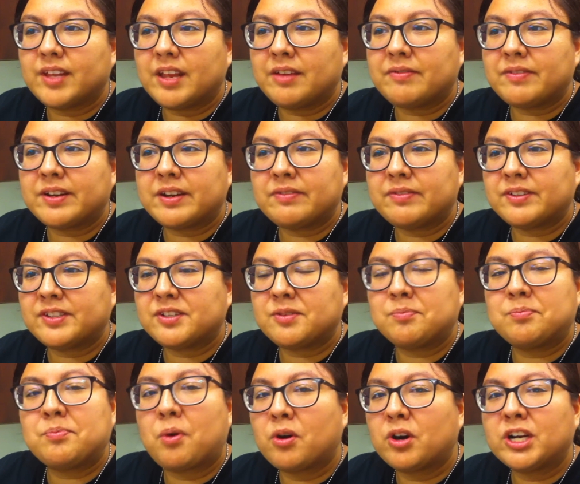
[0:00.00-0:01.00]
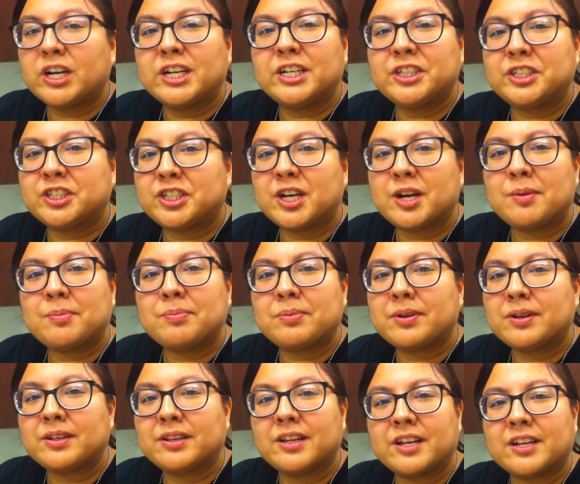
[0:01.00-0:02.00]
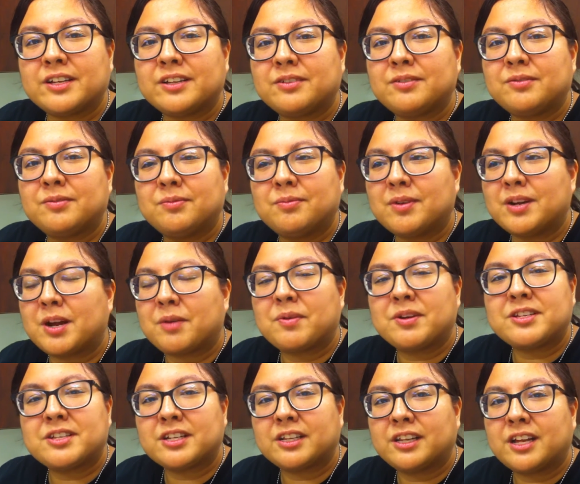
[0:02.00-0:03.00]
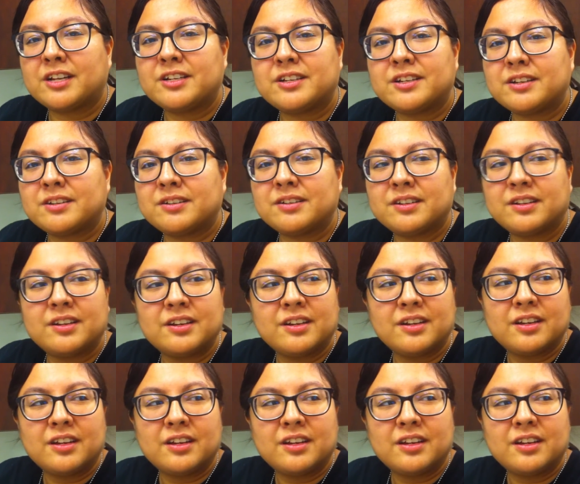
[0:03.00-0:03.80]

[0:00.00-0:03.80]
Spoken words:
Even if it's a boring trip, like when I went to London,